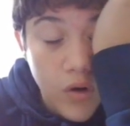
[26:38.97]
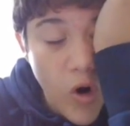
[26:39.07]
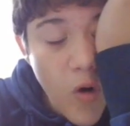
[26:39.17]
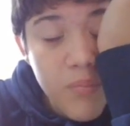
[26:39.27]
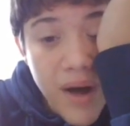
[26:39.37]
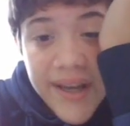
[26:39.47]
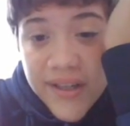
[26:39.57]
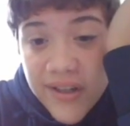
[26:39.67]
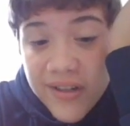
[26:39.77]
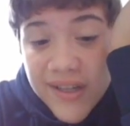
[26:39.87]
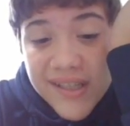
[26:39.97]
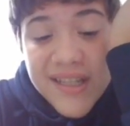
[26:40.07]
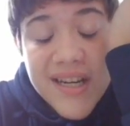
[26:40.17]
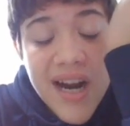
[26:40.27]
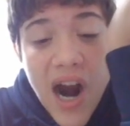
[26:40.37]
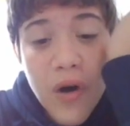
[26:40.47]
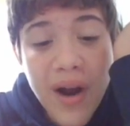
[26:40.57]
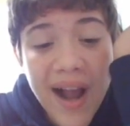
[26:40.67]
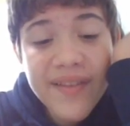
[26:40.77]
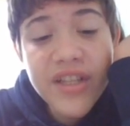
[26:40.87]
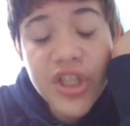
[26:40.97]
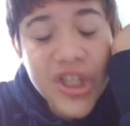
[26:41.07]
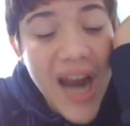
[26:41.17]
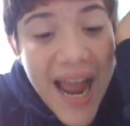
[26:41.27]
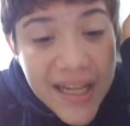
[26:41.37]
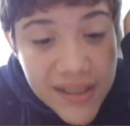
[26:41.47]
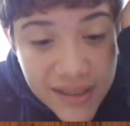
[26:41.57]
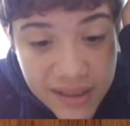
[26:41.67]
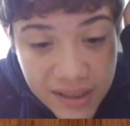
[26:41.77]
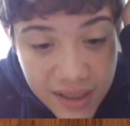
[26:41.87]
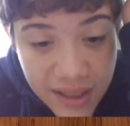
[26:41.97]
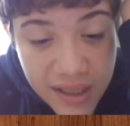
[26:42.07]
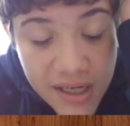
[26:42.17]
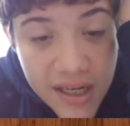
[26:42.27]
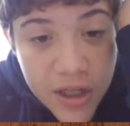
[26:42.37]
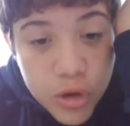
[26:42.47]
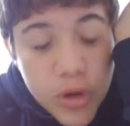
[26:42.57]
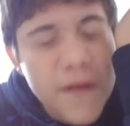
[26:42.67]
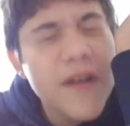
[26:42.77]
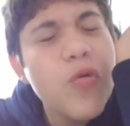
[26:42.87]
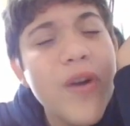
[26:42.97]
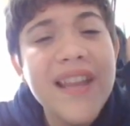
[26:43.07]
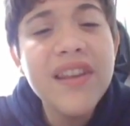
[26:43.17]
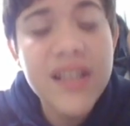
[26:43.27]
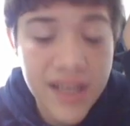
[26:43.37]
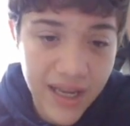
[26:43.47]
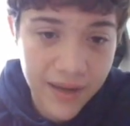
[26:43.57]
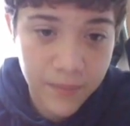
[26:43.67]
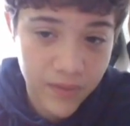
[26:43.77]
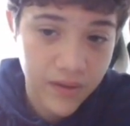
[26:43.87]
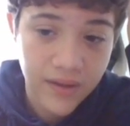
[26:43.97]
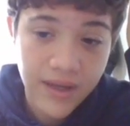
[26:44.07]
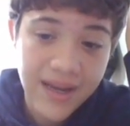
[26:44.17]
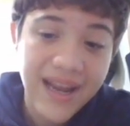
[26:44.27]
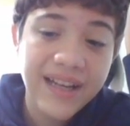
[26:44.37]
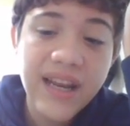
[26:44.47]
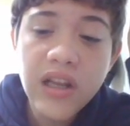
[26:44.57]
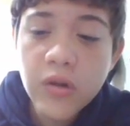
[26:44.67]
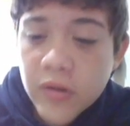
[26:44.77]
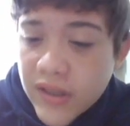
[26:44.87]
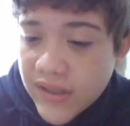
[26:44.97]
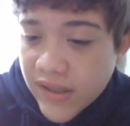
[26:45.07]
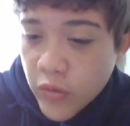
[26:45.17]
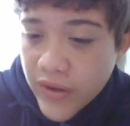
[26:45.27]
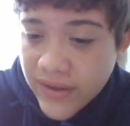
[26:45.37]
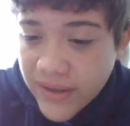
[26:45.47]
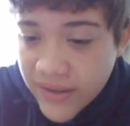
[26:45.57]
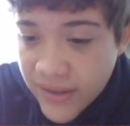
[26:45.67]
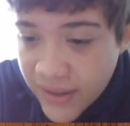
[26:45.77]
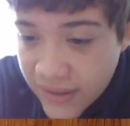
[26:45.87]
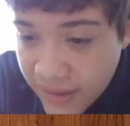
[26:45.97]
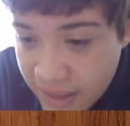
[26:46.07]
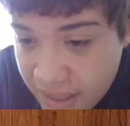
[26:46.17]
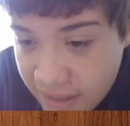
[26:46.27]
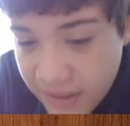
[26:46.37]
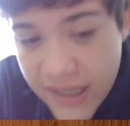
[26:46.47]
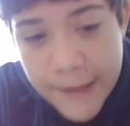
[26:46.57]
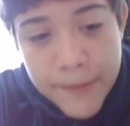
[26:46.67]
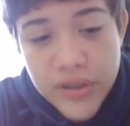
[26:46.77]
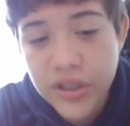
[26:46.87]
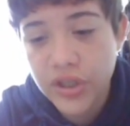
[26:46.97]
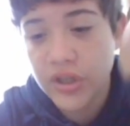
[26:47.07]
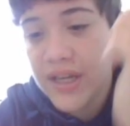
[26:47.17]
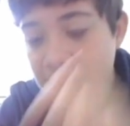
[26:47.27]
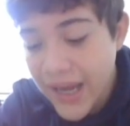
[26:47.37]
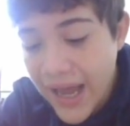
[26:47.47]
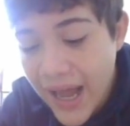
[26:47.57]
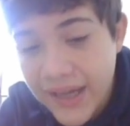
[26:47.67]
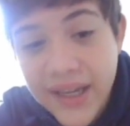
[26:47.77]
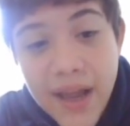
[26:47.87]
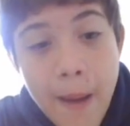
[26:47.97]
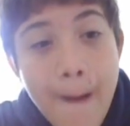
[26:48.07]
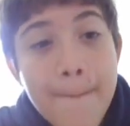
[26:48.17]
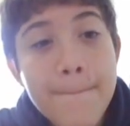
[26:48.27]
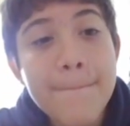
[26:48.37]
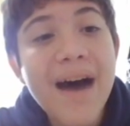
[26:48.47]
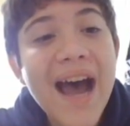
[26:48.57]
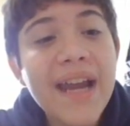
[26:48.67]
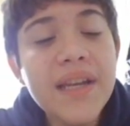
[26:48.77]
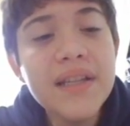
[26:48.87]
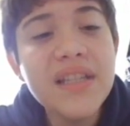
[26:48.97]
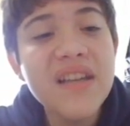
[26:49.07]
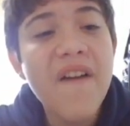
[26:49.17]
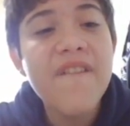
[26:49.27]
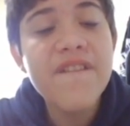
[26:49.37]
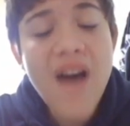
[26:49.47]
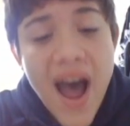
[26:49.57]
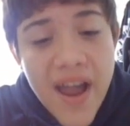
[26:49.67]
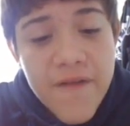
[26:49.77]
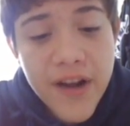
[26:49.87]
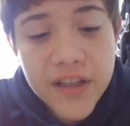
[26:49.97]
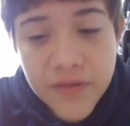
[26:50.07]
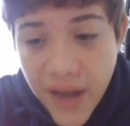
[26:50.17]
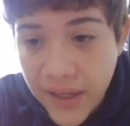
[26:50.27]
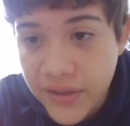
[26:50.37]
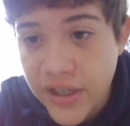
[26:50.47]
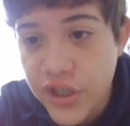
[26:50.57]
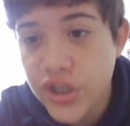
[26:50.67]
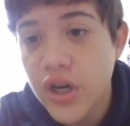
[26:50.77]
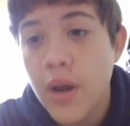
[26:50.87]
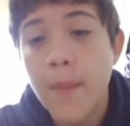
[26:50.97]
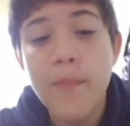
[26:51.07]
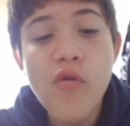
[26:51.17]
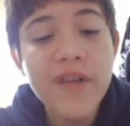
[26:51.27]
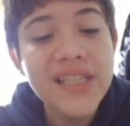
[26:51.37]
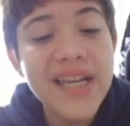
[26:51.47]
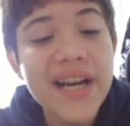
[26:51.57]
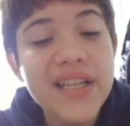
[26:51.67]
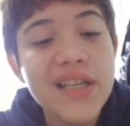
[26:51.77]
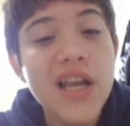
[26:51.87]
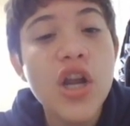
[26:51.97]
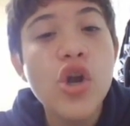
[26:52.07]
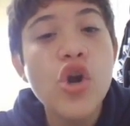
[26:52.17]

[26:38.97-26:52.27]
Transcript: Oh my goodness, Hikaru had the chance to even win this game, and he loses it with in this position. He had -5 advantage. Movie series.